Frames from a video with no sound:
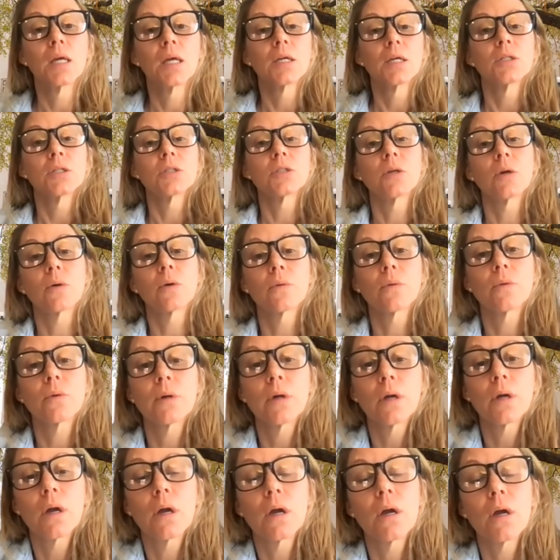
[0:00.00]
So
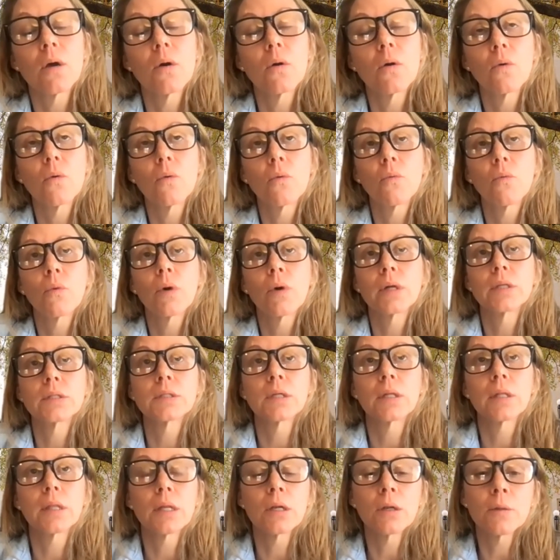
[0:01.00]
what's a
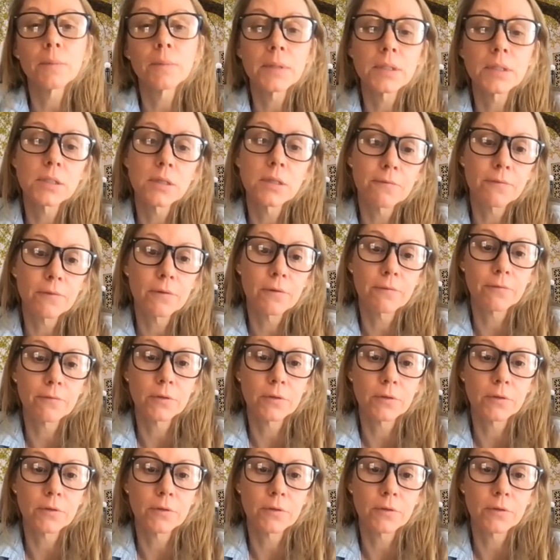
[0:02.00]
little bit different